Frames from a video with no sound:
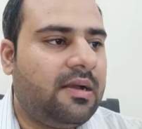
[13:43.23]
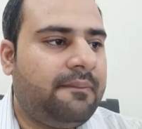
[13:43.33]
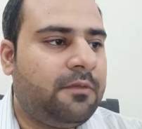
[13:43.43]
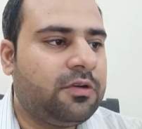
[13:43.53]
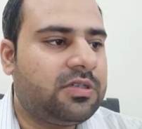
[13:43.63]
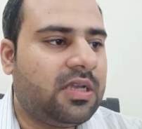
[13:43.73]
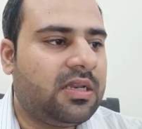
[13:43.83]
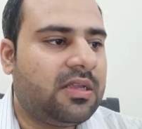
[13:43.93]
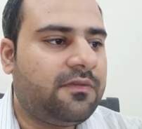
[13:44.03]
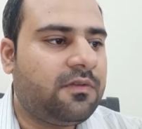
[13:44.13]

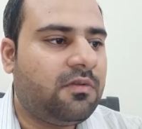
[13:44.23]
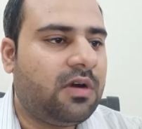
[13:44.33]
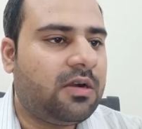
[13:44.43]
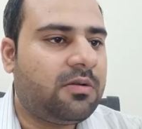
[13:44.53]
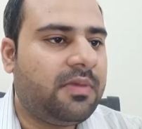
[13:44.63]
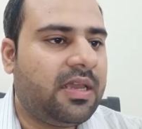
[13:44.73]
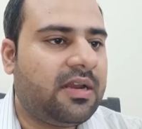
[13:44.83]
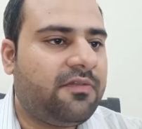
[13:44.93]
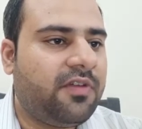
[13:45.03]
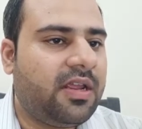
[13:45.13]
Motion, if you want to make
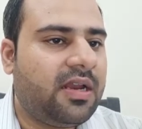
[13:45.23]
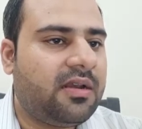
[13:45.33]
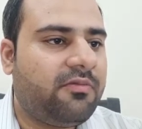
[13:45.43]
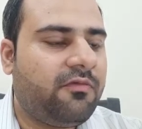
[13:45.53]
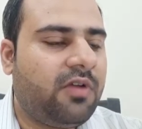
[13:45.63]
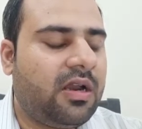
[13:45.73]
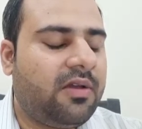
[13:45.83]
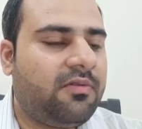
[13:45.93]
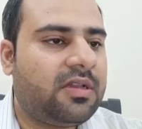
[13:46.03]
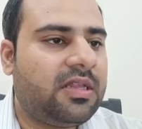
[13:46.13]
it fade,
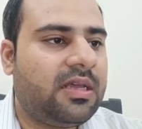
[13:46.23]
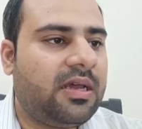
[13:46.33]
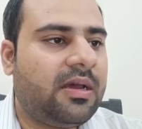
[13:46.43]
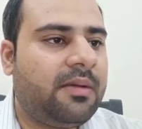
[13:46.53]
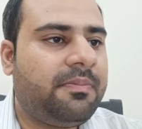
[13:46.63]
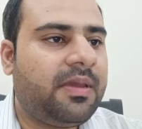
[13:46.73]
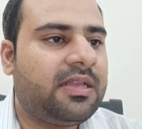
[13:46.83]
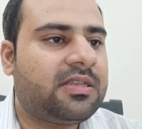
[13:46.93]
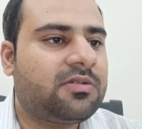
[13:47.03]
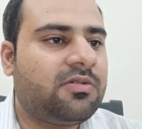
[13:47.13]
whenever the
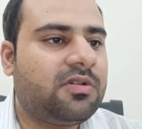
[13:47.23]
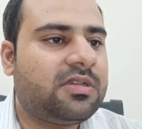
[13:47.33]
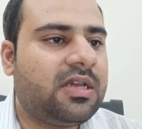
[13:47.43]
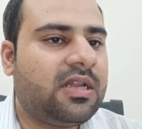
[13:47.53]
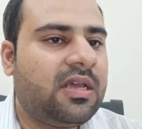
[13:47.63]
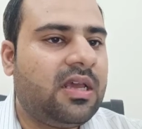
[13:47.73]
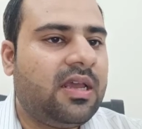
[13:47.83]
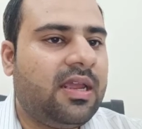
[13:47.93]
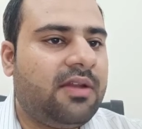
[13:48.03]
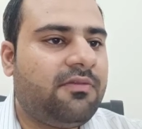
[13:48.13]
page scrolls there,
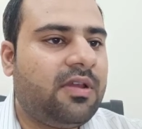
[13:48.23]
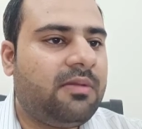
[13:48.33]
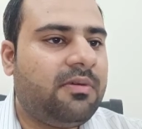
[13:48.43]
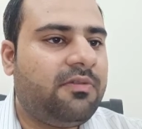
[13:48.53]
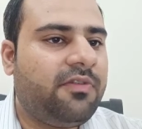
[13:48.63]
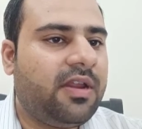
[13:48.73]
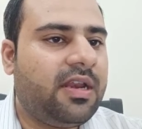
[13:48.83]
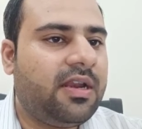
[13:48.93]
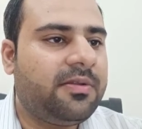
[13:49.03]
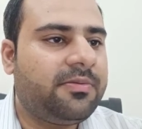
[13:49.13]
it will be
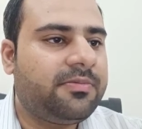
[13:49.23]
faded.